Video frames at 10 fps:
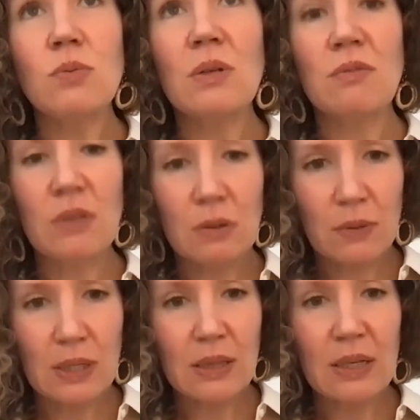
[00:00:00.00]

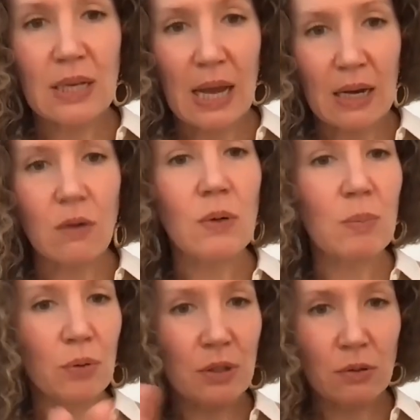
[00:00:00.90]
reviewing the data, we
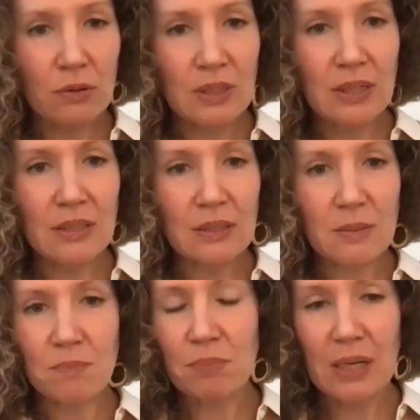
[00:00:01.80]
produce
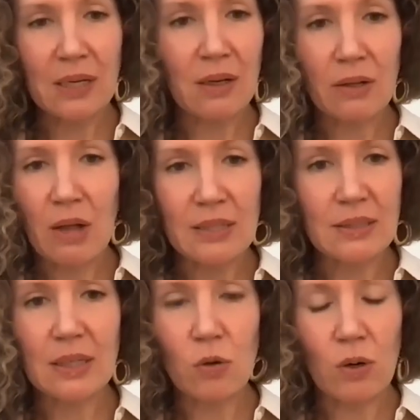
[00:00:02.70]
these big
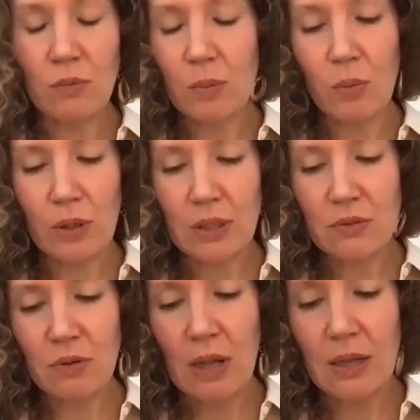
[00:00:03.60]
glossy court
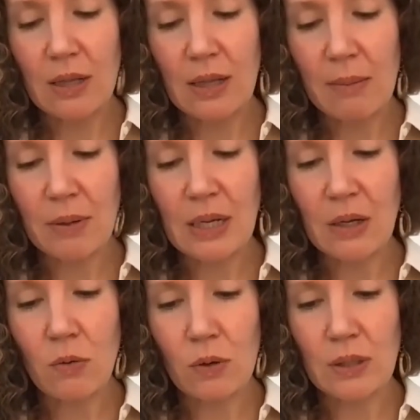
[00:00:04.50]
reports for all
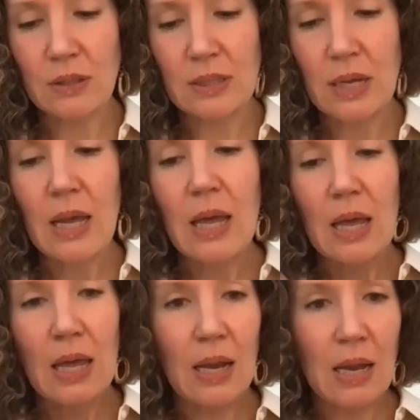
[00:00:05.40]
collaborating courts.
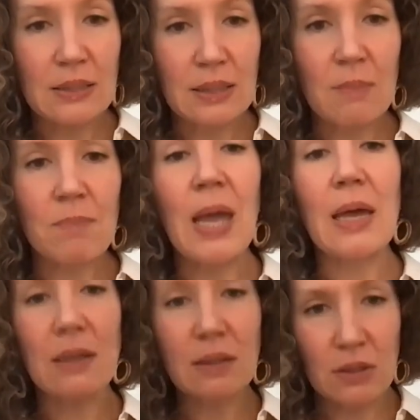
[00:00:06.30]
It has
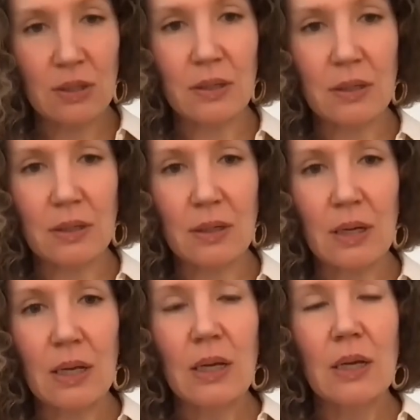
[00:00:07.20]
compelled her
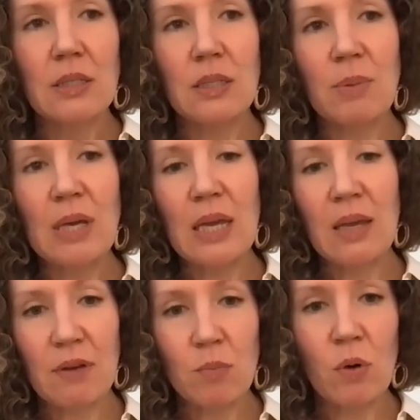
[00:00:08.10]
to be
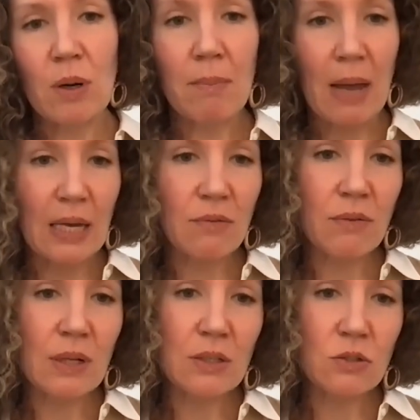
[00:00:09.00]
even more
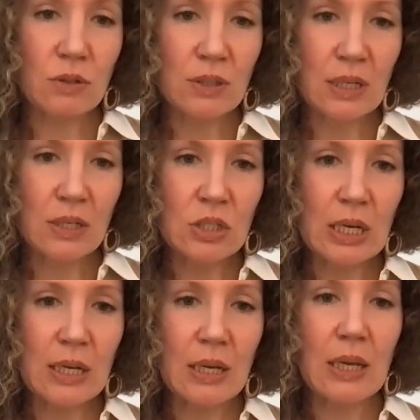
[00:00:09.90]
mindful and
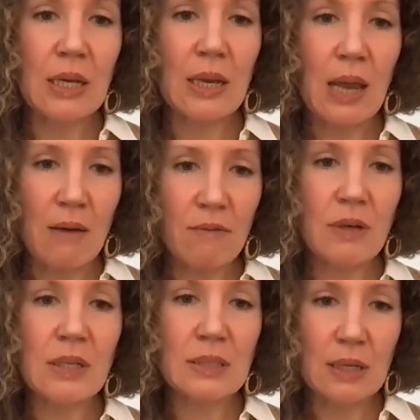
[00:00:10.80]
strategic in
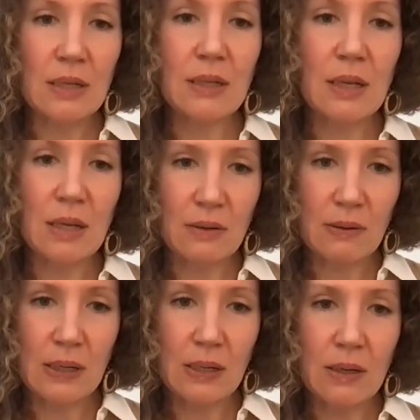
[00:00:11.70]
every single
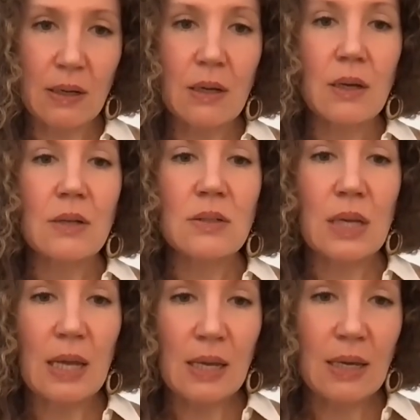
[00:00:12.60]
hearing
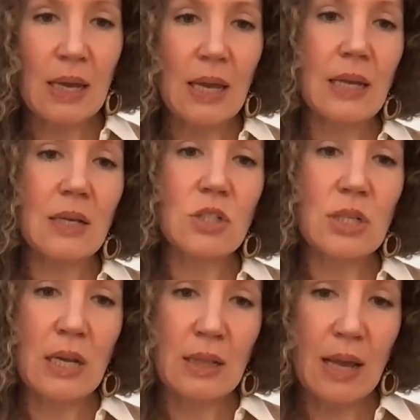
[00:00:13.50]
to
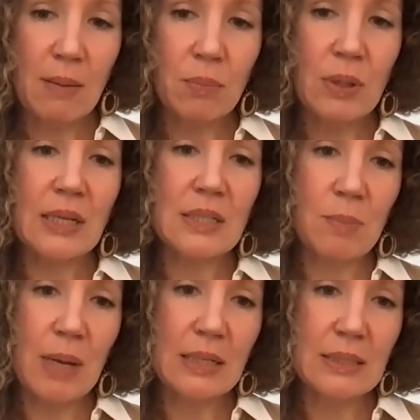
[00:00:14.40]
engage in that
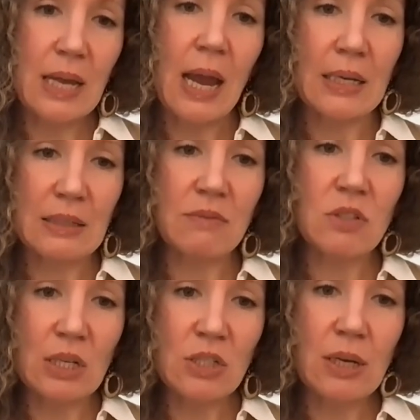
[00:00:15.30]
place-based active
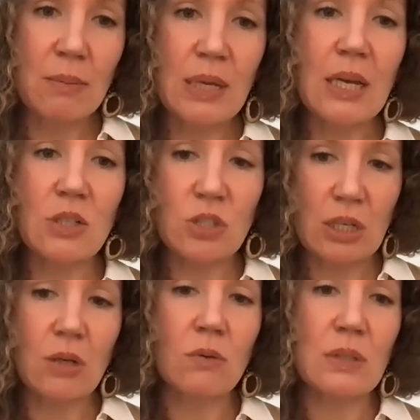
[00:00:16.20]
judging, because
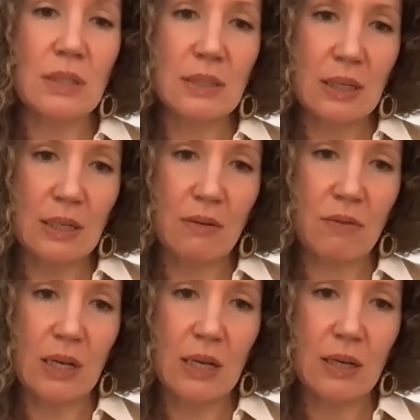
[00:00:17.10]
she knows it's
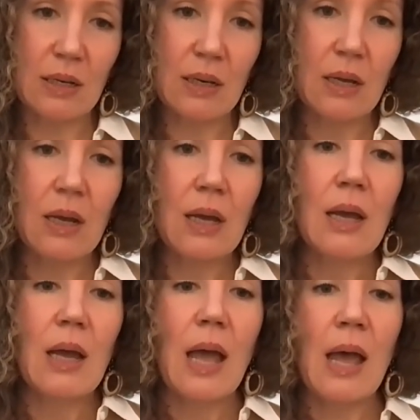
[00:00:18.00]
significant.
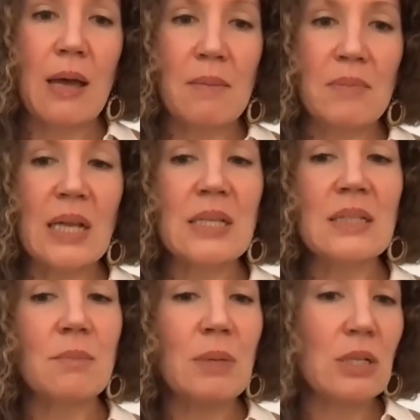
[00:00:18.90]
That
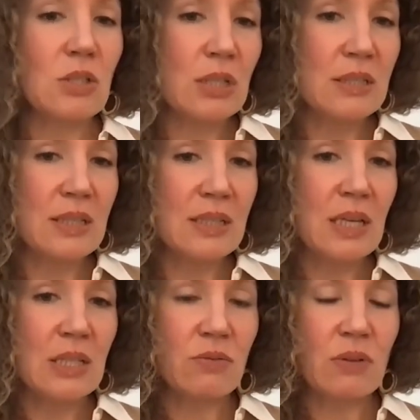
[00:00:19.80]
doesn't mean she's
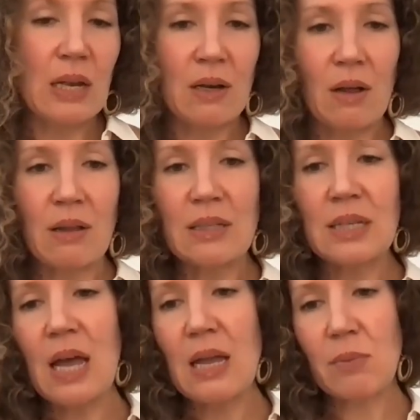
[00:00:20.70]
successful at it all the
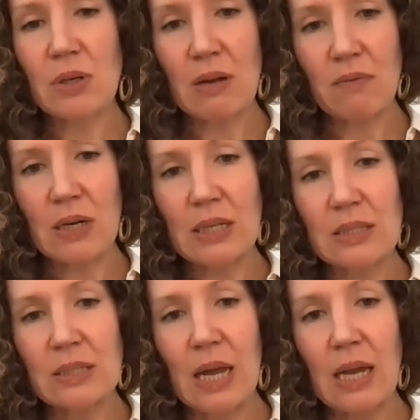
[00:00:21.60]
time or never
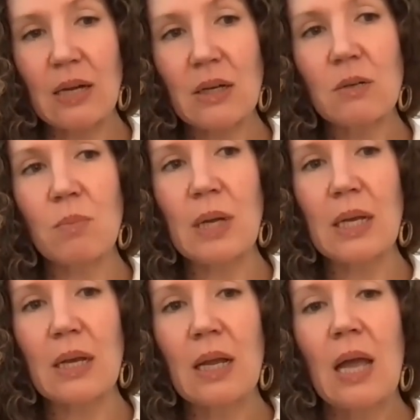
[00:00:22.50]
gets tired,
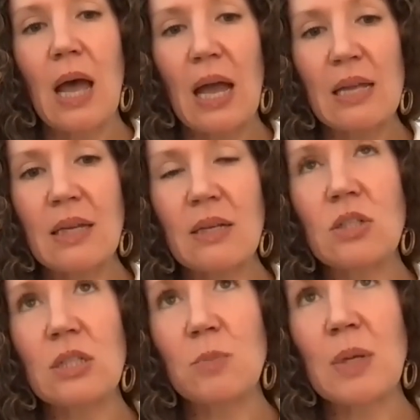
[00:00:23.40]
but I think
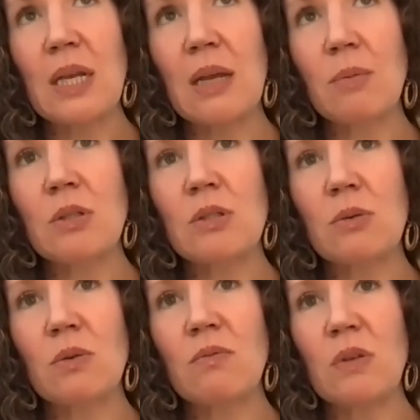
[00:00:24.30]
just being able
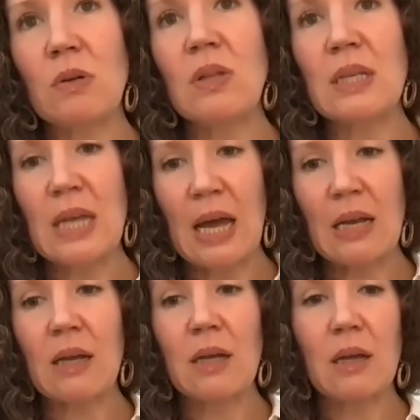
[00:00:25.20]
to review the
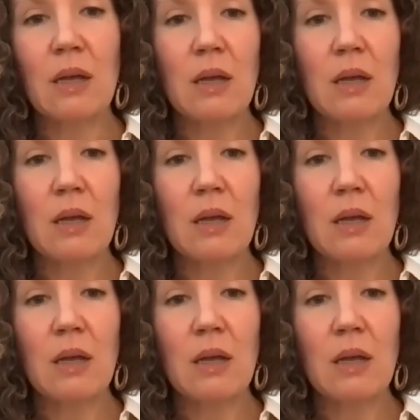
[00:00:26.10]
data